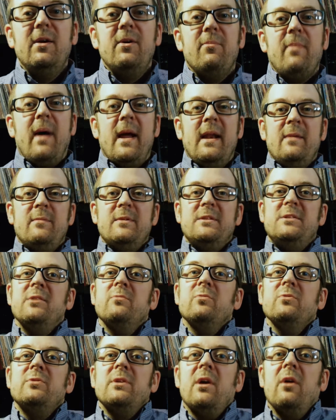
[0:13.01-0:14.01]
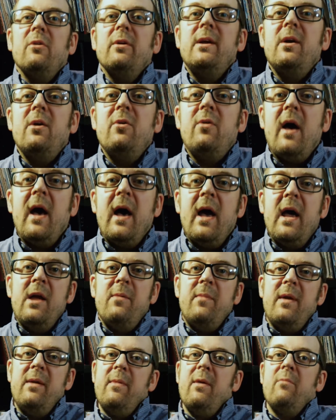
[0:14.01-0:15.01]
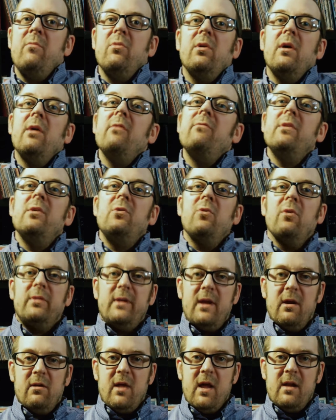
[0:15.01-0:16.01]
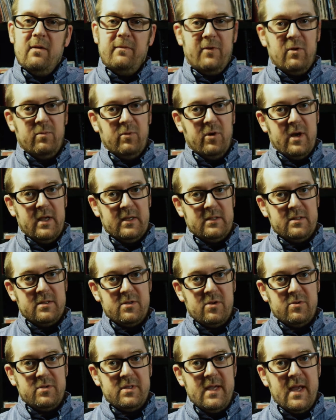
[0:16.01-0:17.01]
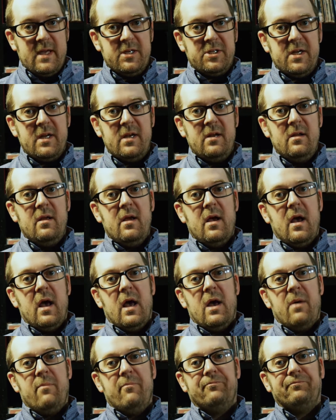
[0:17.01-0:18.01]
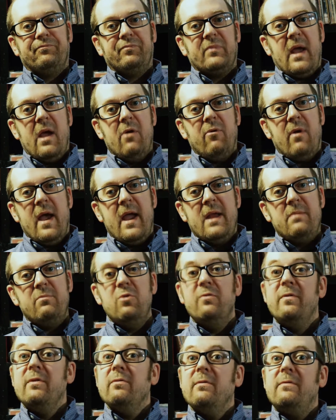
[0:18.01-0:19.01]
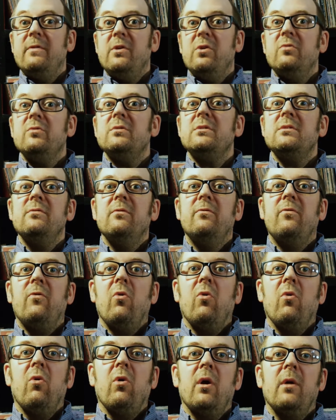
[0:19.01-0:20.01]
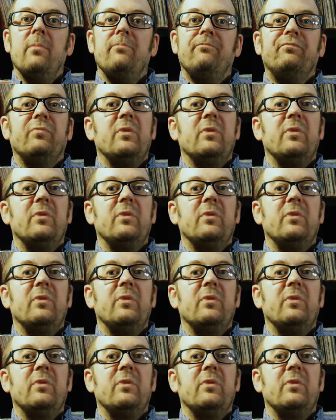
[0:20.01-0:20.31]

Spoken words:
My name is Jim Rosario. I am a member of the North Carolina Film Critics Association. I write movie reviews for